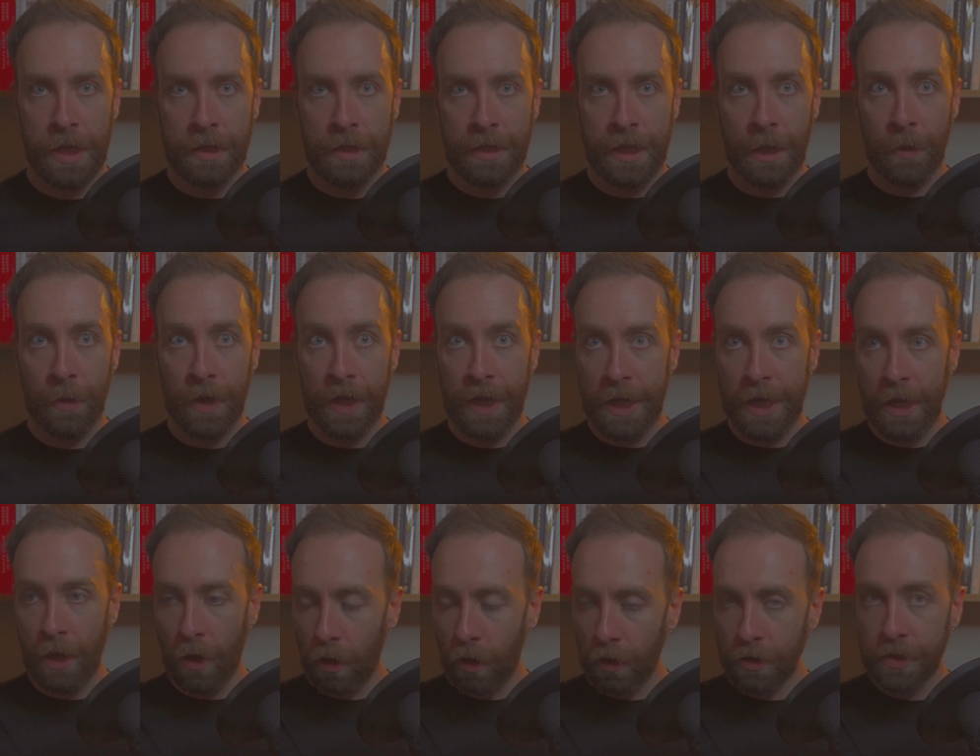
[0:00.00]
Now, I
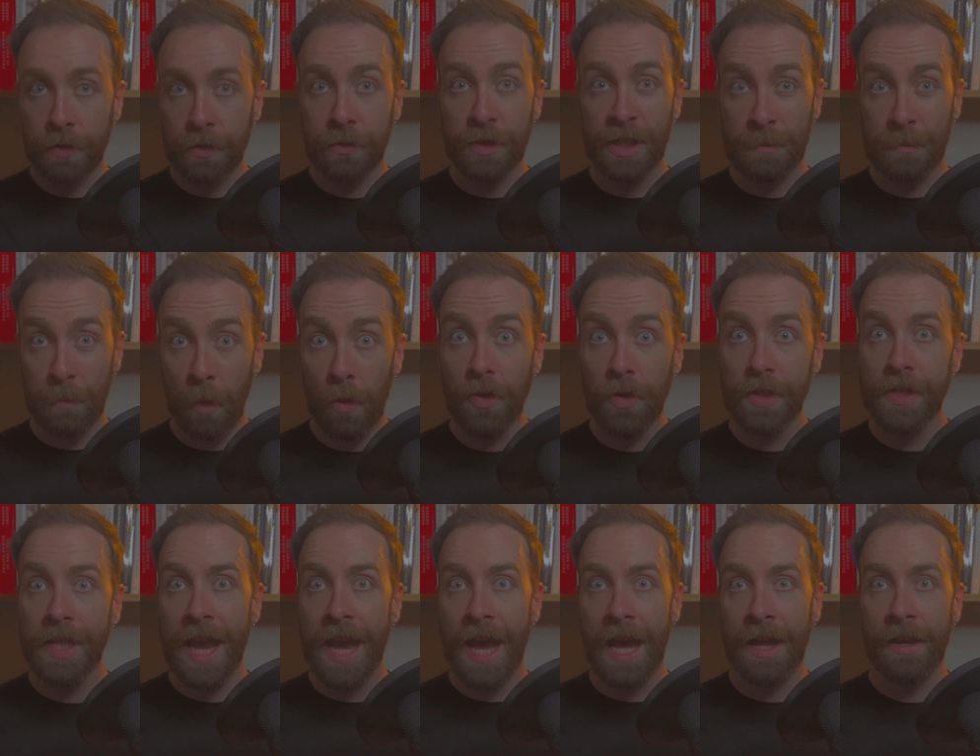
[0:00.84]
also spoke
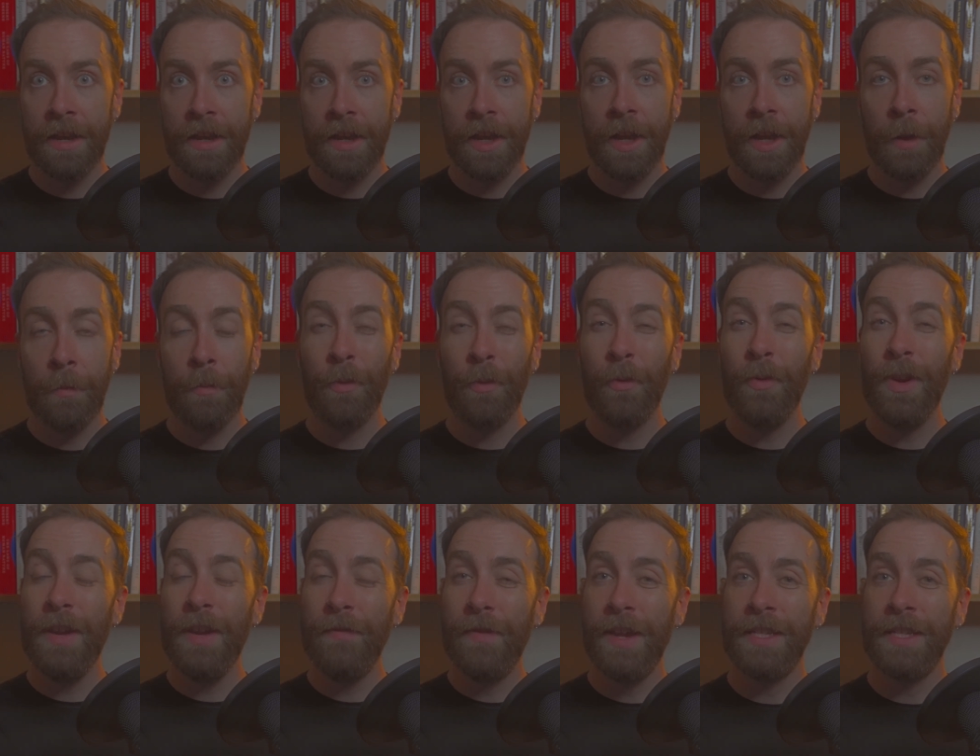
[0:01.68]
to Anna in a
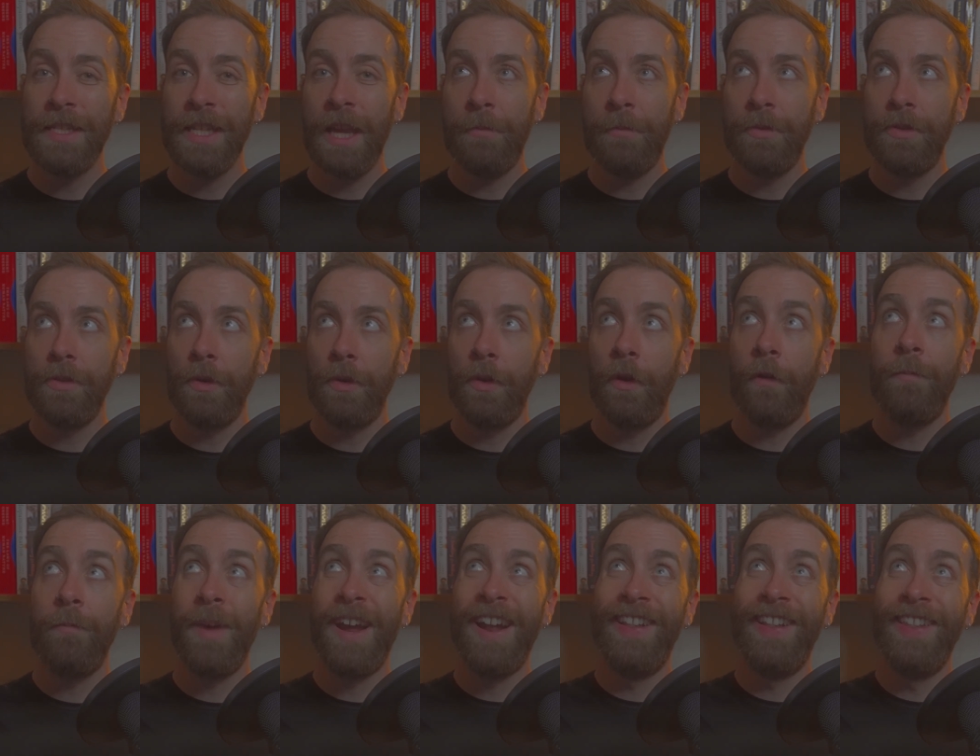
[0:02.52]
previous episode
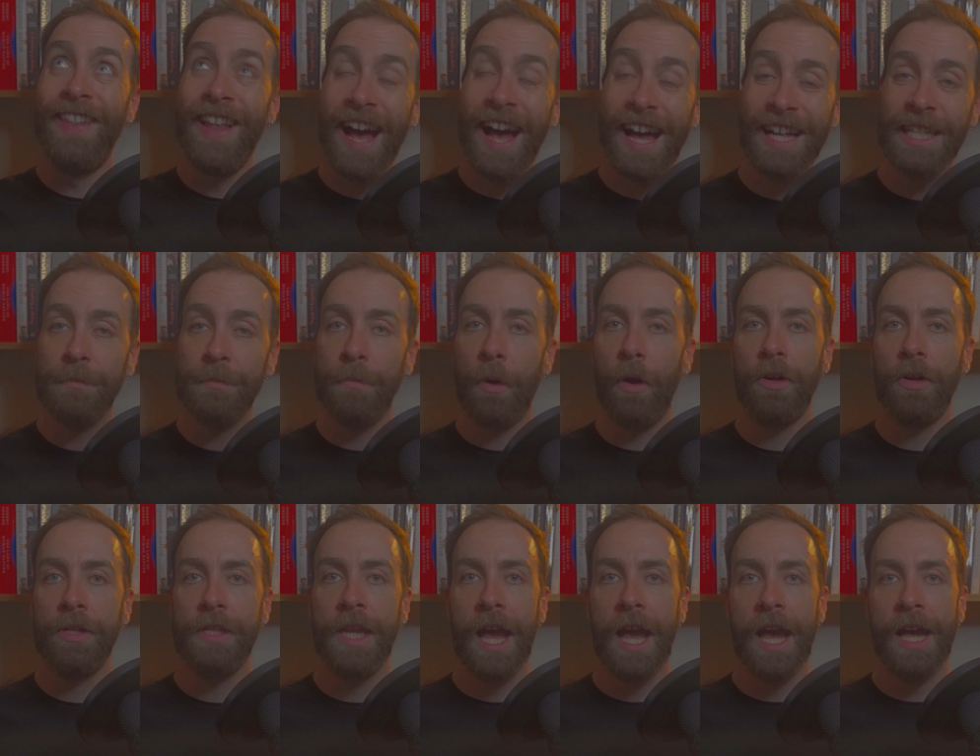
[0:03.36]
of my last
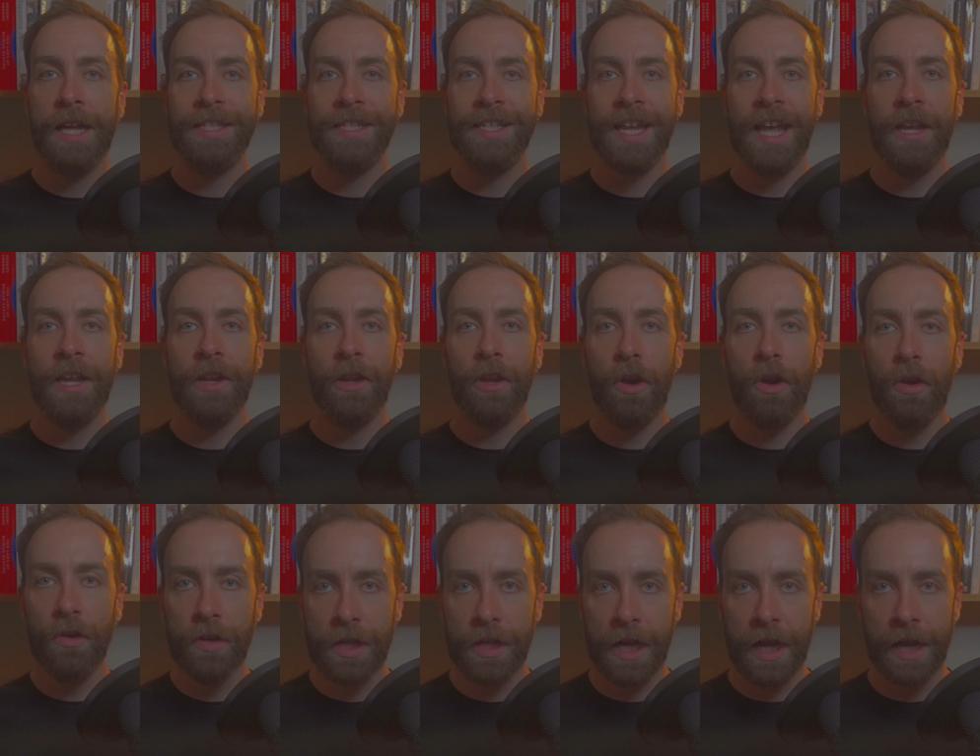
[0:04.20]
podcast, In
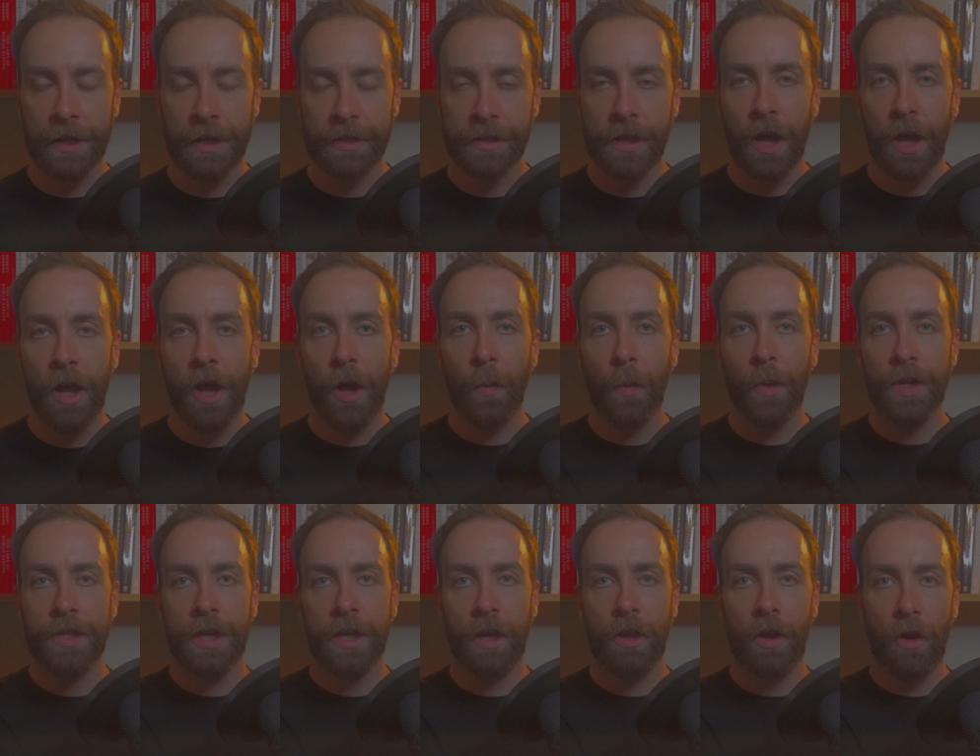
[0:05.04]
Context,
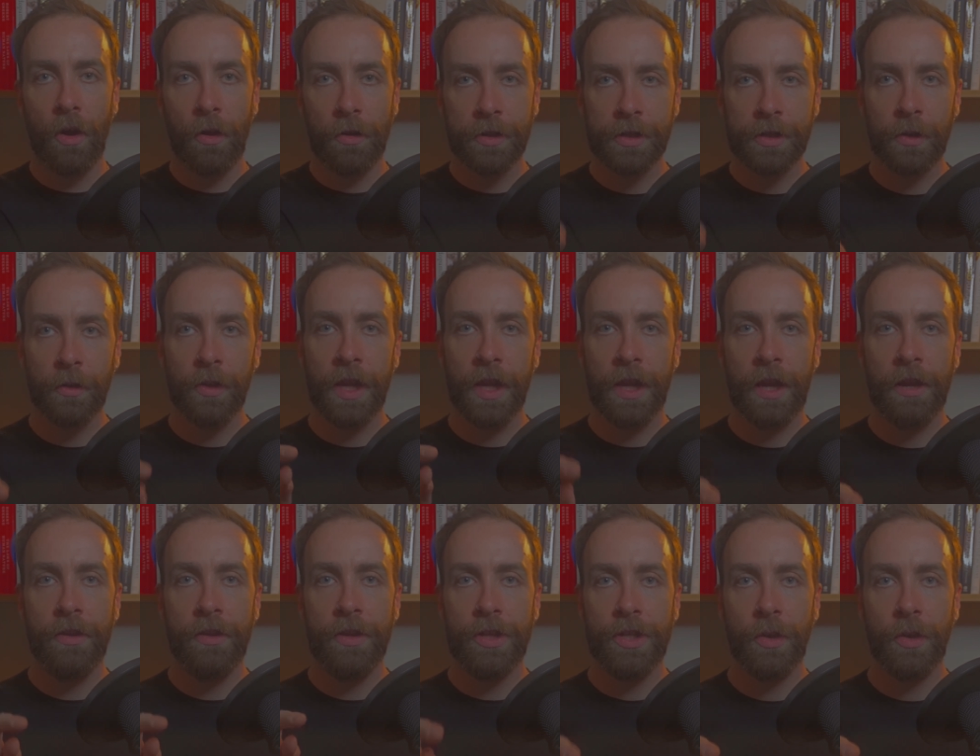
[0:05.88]
which I'll also link
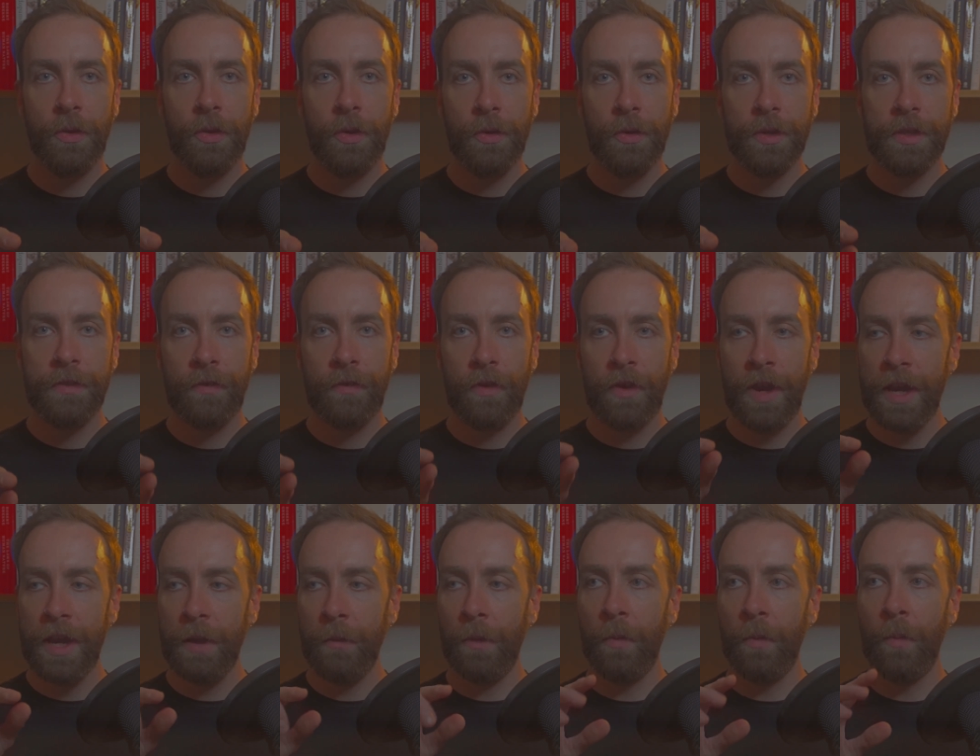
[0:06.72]
in the show notes for
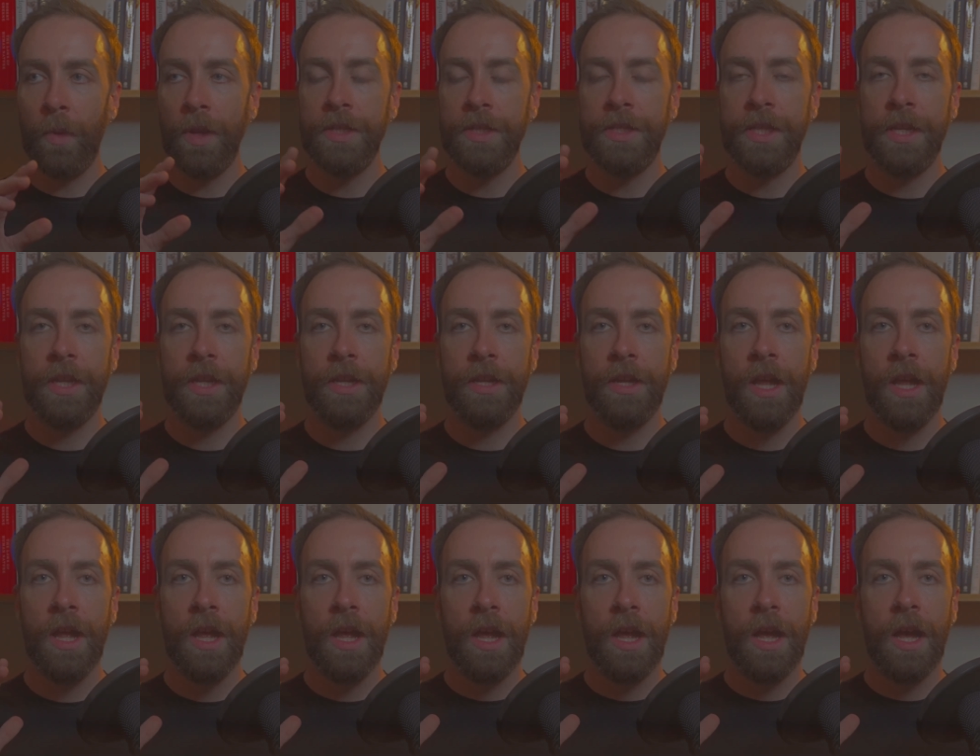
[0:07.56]
anyone wanting
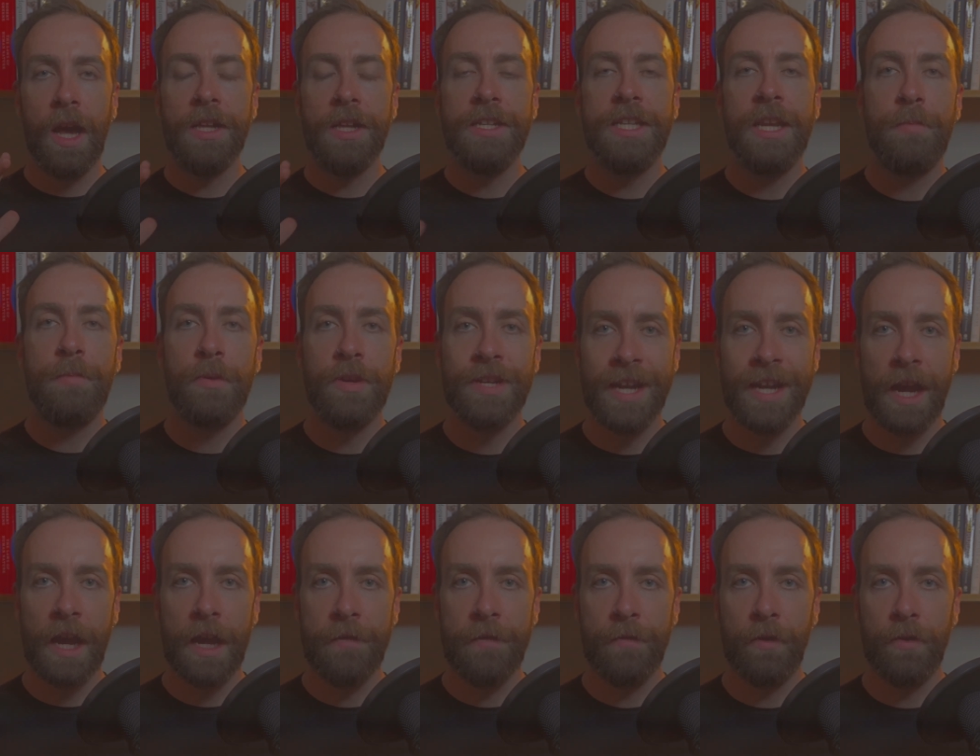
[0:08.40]
a deeper
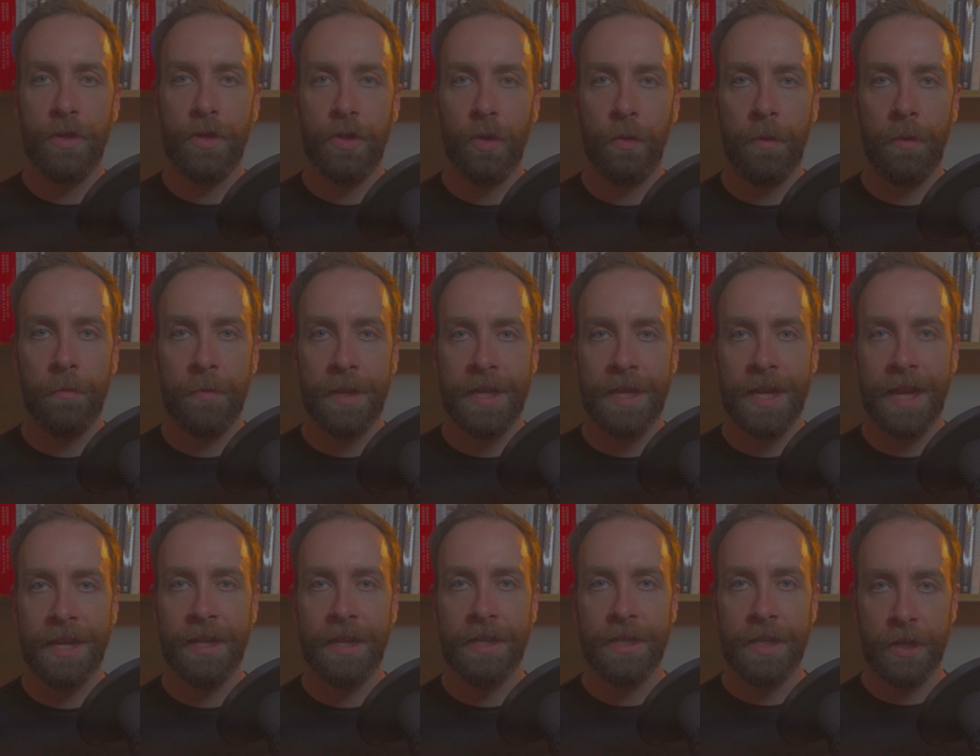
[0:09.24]
dive on dopamine
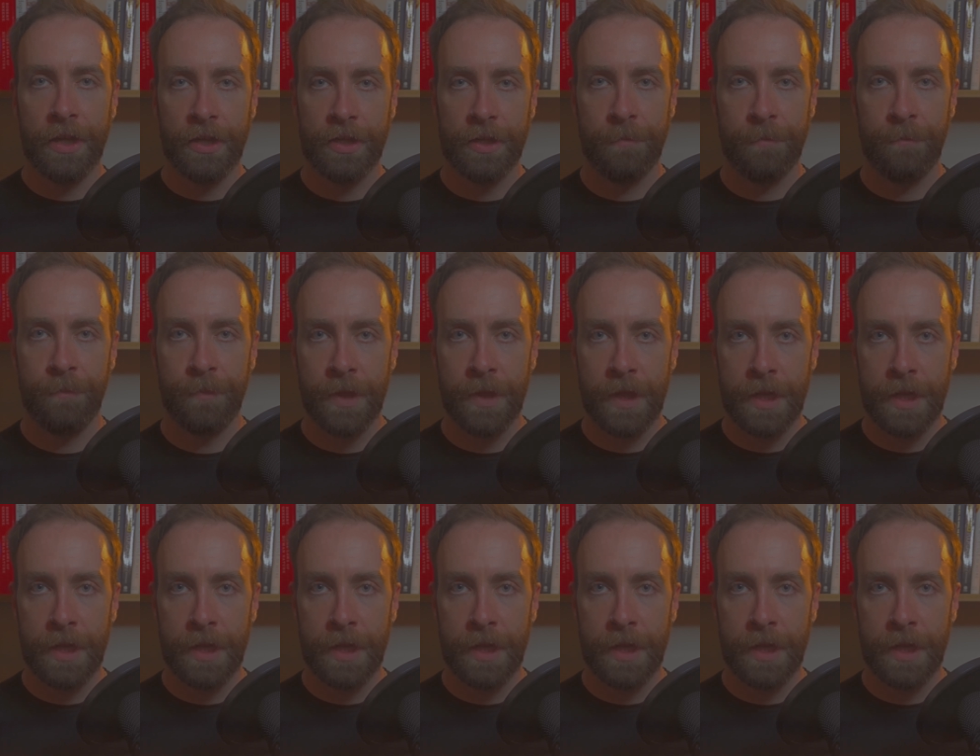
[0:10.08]
and addiction.